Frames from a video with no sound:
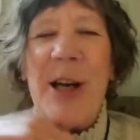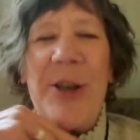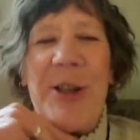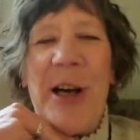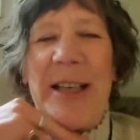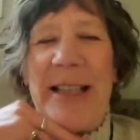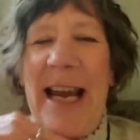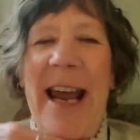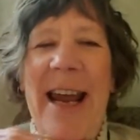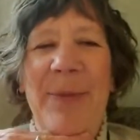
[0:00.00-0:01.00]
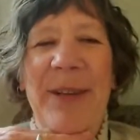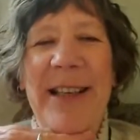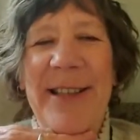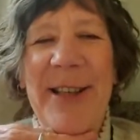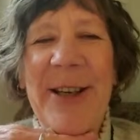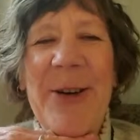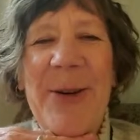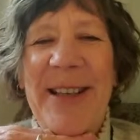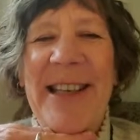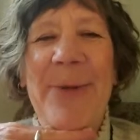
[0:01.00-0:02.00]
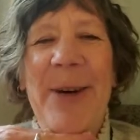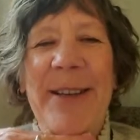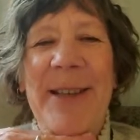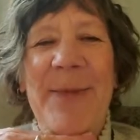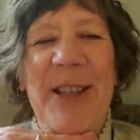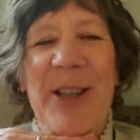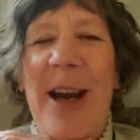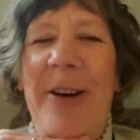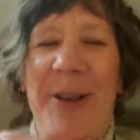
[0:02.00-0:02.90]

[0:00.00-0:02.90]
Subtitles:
Dante, please do, because he wants to be shared.